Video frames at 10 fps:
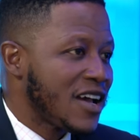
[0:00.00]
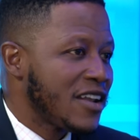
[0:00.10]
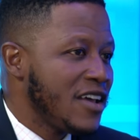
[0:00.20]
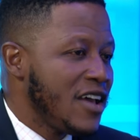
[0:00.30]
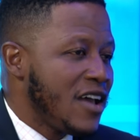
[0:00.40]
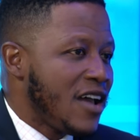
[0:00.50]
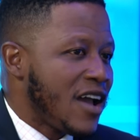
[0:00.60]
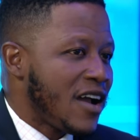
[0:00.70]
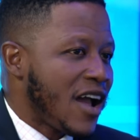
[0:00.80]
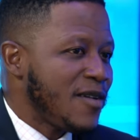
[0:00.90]
And
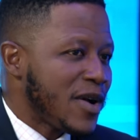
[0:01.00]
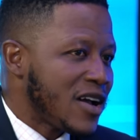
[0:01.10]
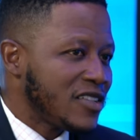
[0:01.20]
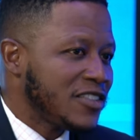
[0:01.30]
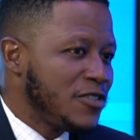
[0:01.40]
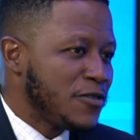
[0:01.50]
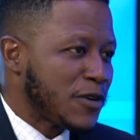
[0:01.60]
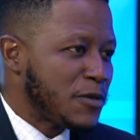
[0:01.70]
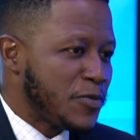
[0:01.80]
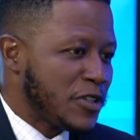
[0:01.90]
I'm asking you
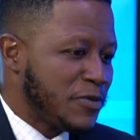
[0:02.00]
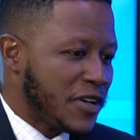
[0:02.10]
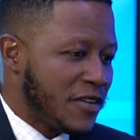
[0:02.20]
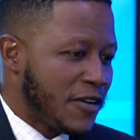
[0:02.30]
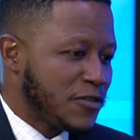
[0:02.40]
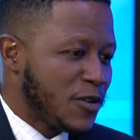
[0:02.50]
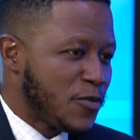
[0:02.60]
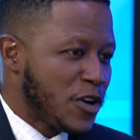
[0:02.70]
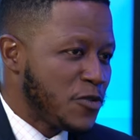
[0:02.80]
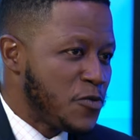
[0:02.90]
from the perspective of
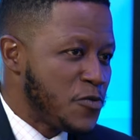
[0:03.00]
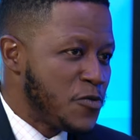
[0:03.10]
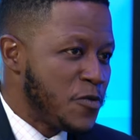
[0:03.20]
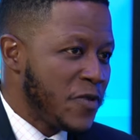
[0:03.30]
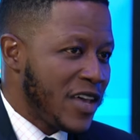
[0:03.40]
someone who